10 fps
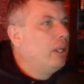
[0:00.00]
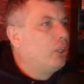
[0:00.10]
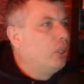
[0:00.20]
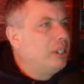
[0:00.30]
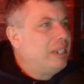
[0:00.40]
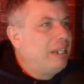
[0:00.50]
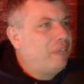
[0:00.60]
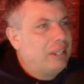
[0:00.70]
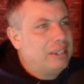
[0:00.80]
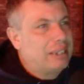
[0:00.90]
Good
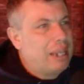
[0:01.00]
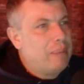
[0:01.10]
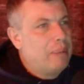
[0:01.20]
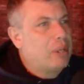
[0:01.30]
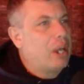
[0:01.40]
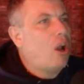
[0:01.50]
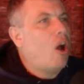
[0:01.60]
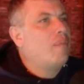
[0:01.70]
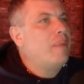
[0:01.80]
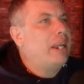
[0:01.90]
defense, keeping him cut
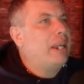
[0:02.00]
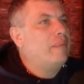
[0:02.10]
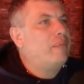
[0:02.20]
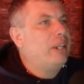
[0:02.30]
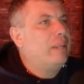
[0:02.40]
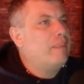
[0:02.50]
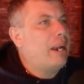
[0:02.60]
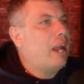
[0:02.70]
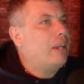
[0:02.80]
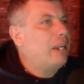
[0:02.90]
off, making him fit it back
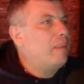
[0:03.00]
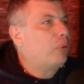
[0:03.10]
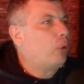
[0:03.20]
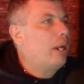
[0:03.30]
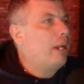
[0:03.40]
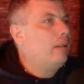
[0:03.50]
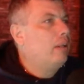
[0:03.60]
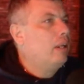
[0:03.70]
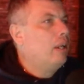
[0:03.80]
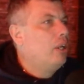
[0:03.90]
out. Deep three.
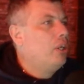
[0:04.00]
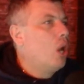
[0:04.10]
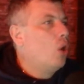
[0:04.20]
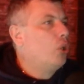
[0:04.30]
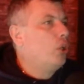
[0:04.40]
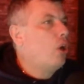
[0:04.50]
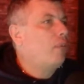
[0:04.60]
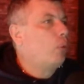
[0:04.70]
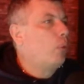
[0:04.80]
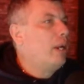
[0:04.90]
No good off
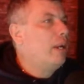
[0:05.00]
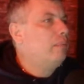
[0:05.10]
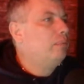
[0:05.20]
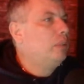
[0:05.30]
the rim.